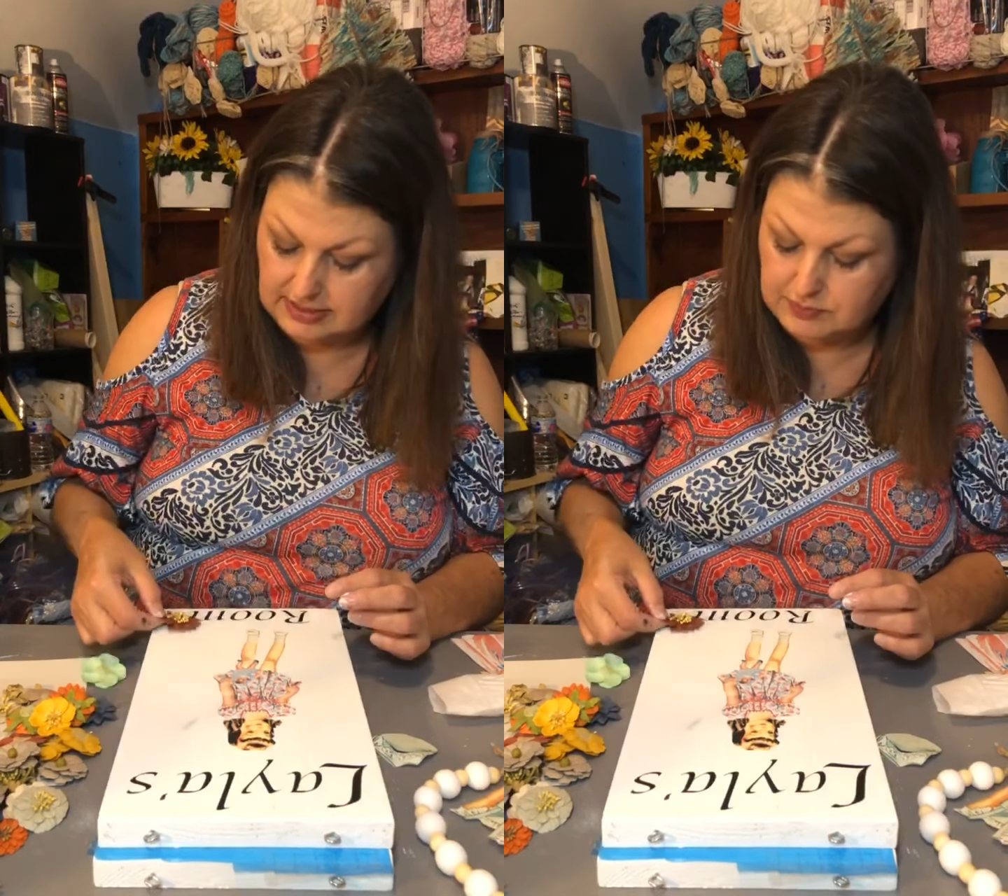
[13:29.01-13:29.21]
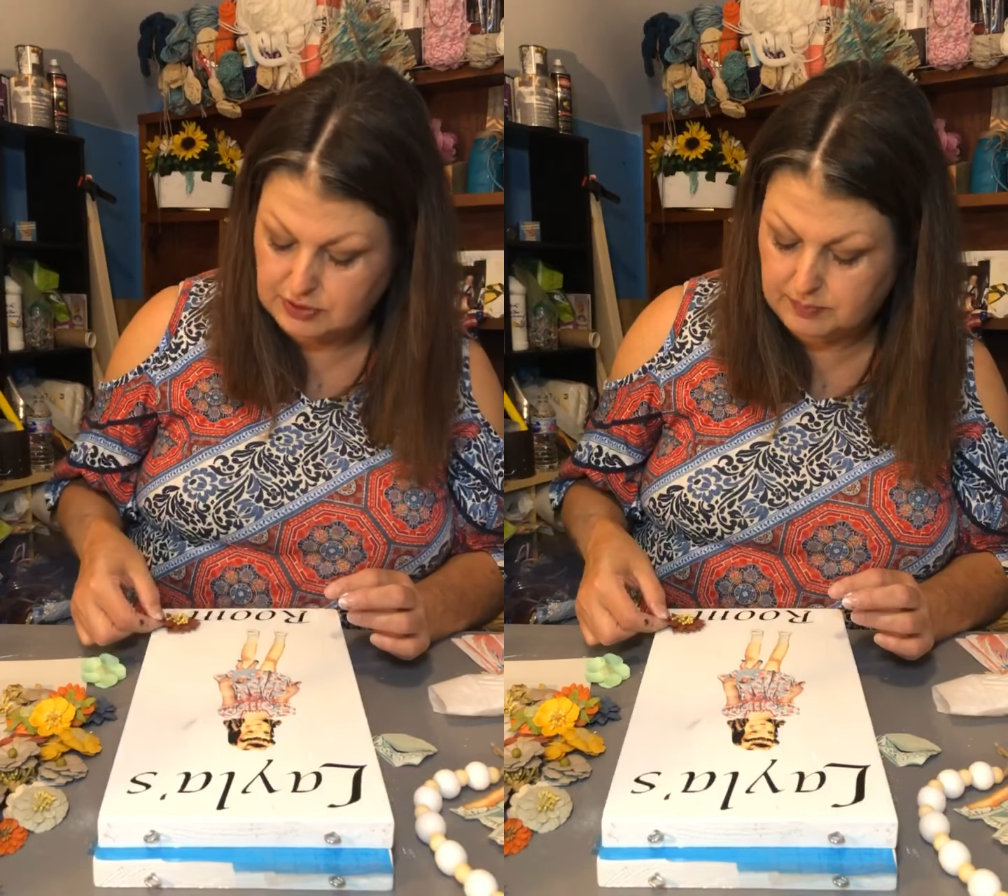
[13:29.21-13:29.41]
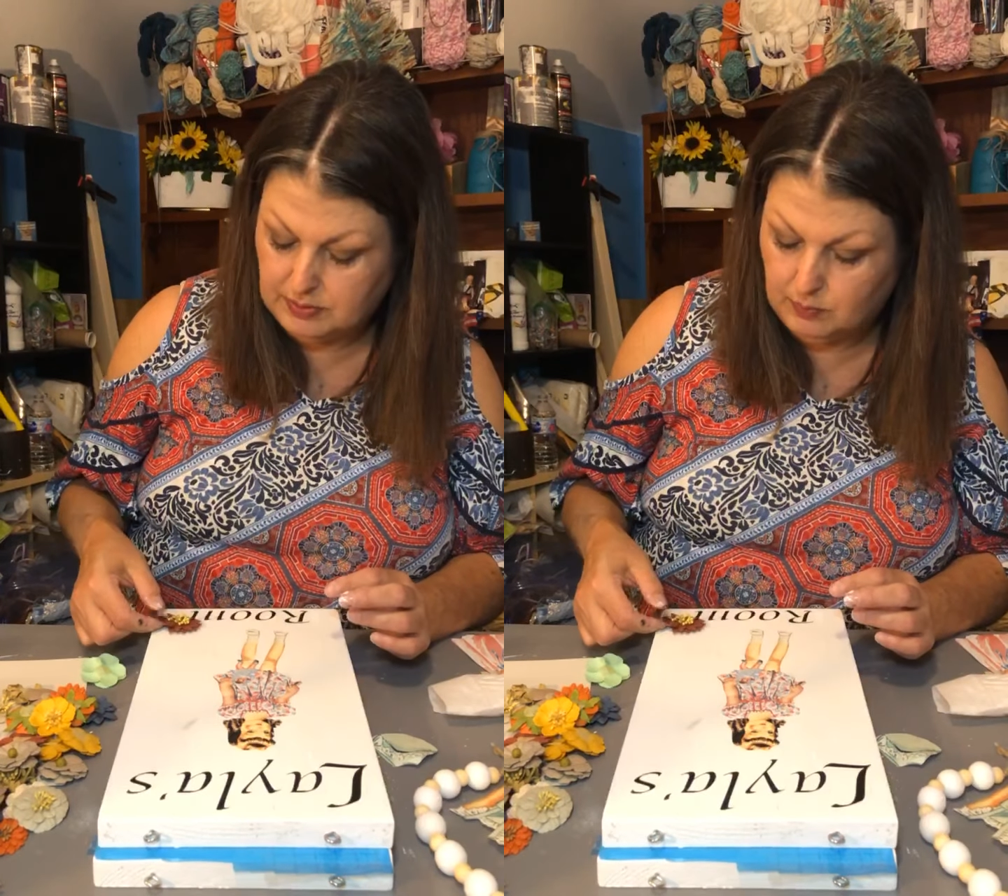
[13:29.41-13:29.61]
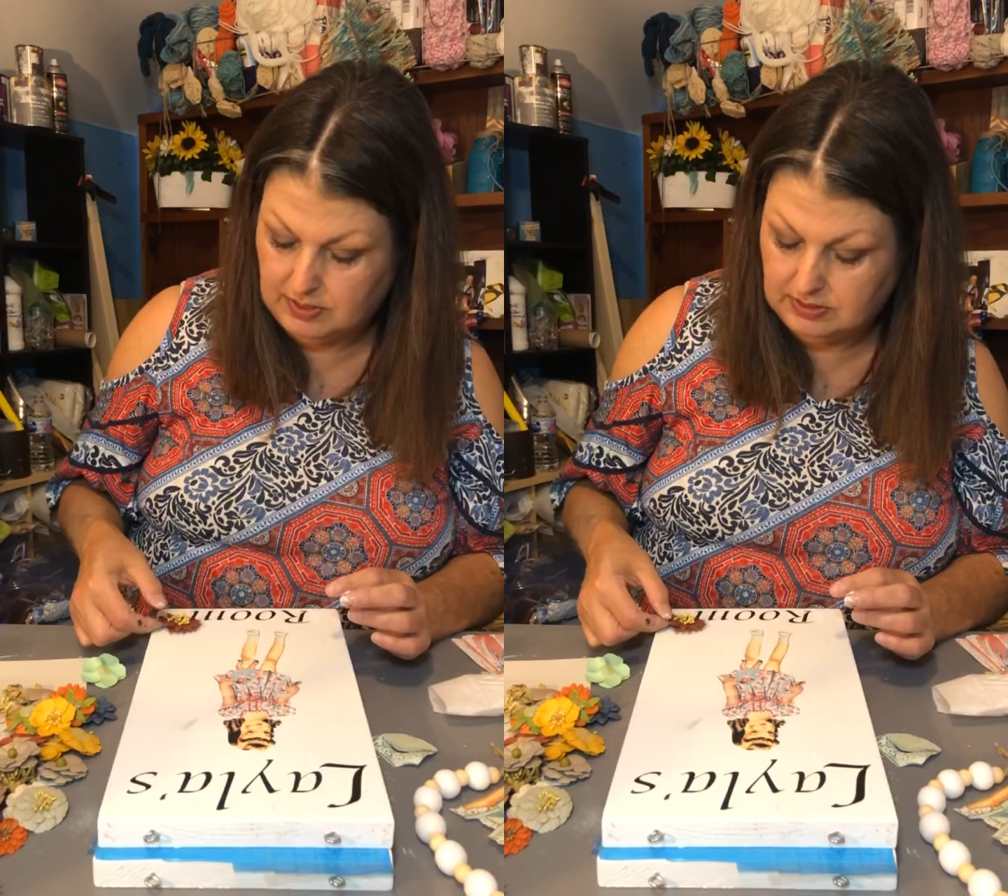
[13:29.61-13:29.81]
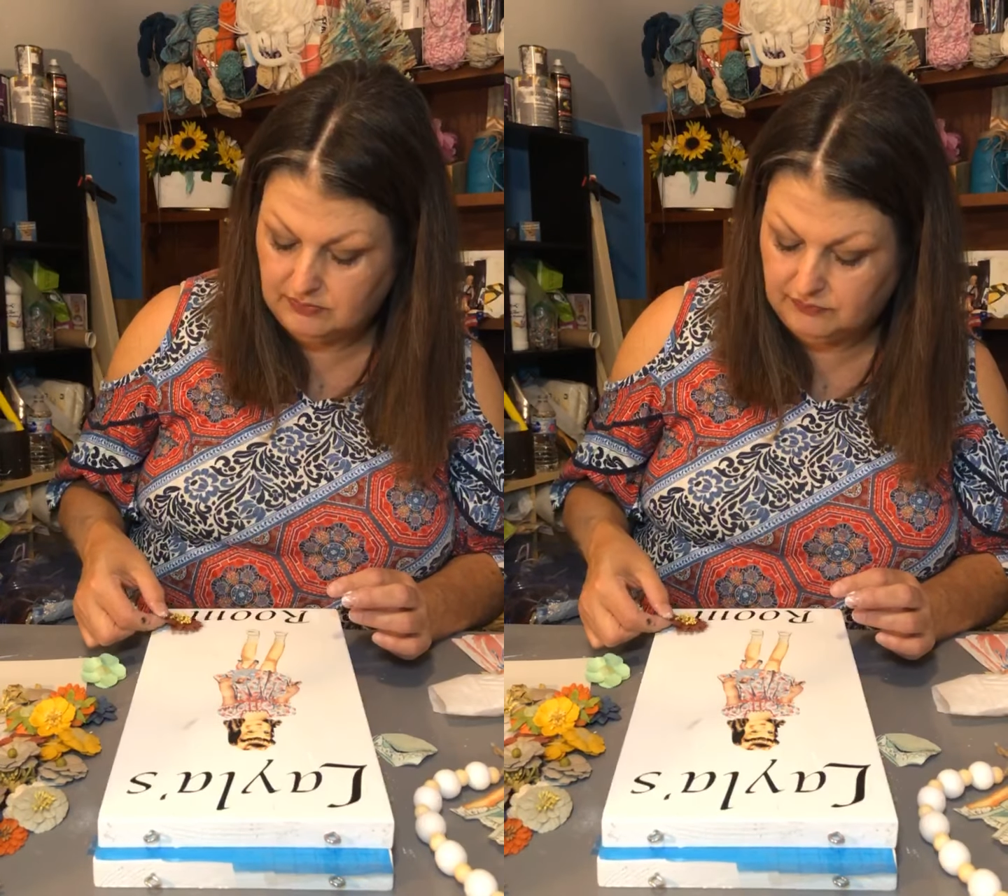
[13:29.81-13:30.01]
I'm just going to put
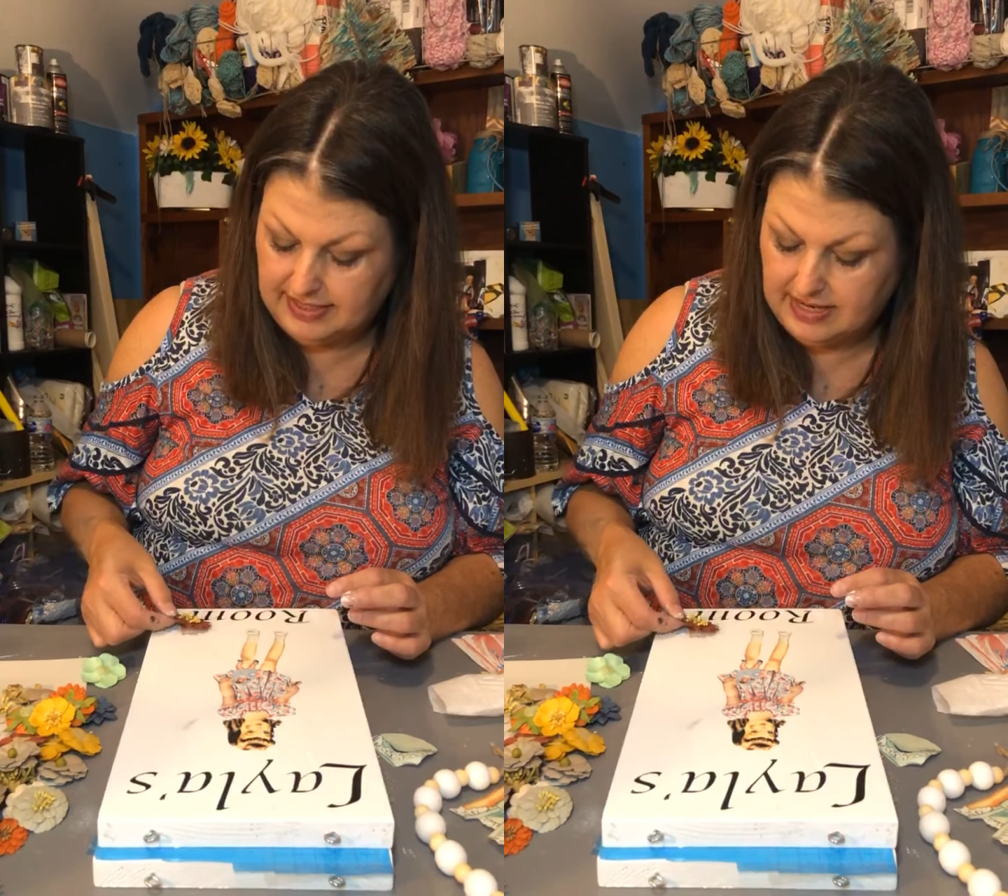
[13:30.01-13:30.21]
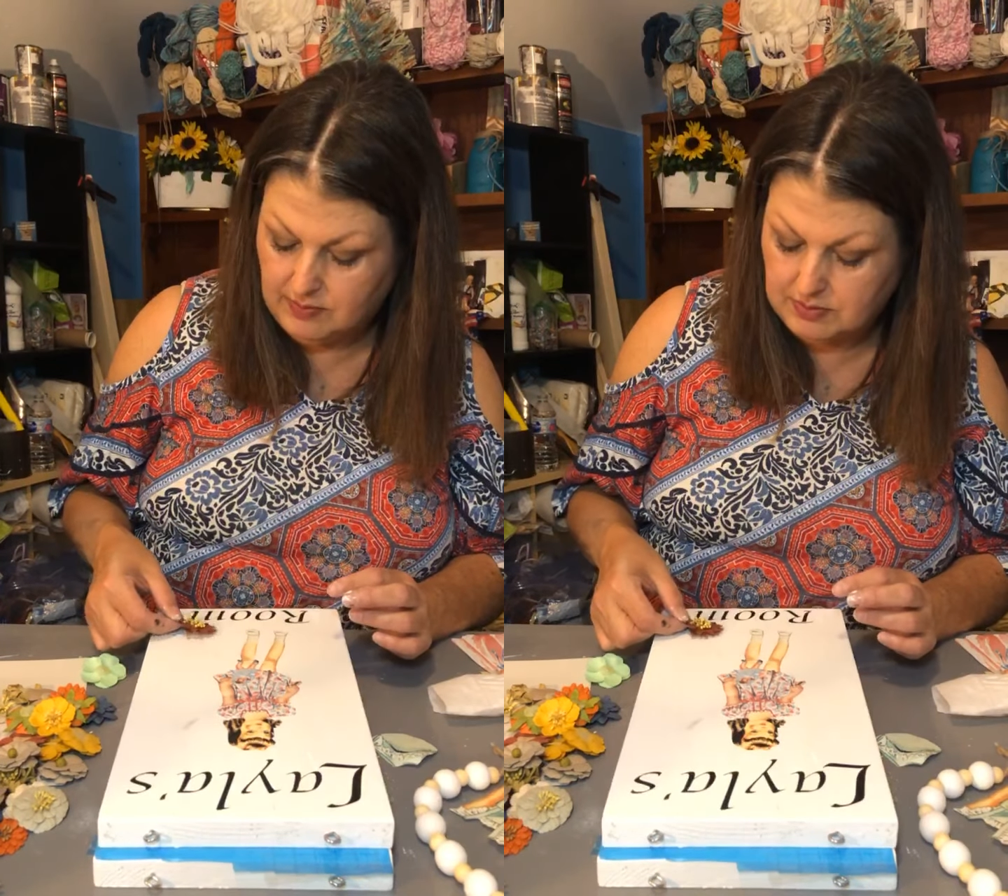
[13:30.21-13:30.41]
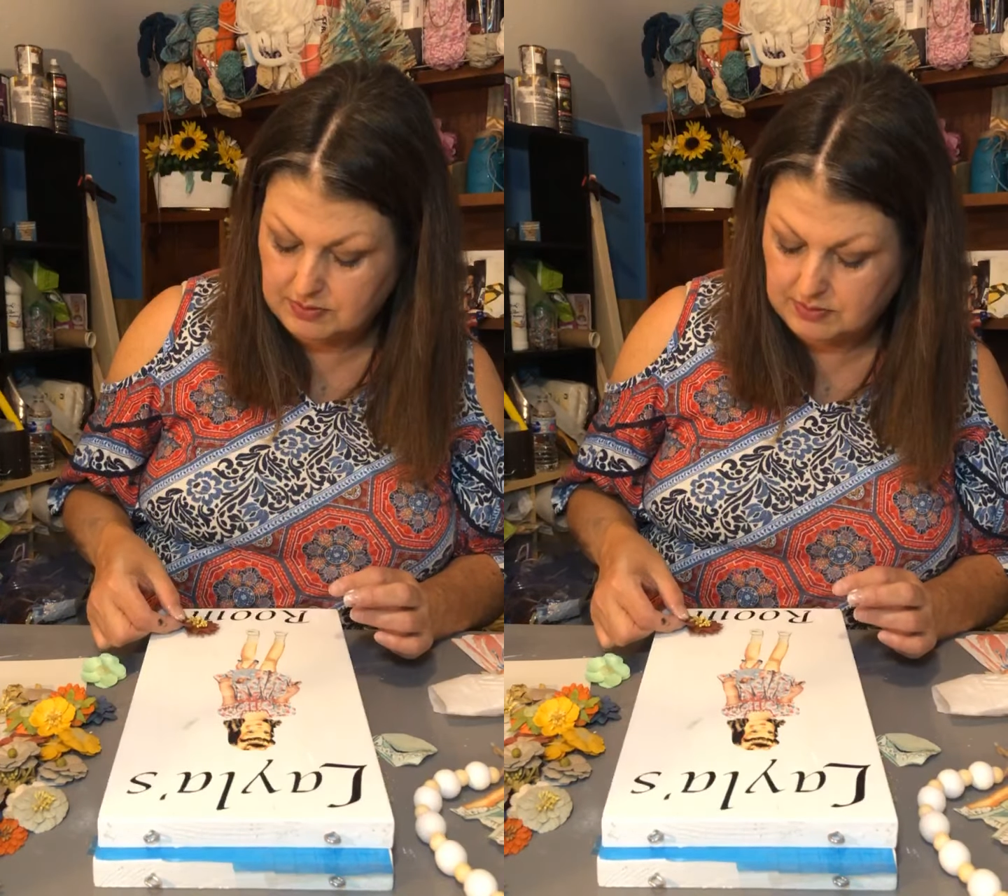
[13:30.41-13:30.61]
one little flower.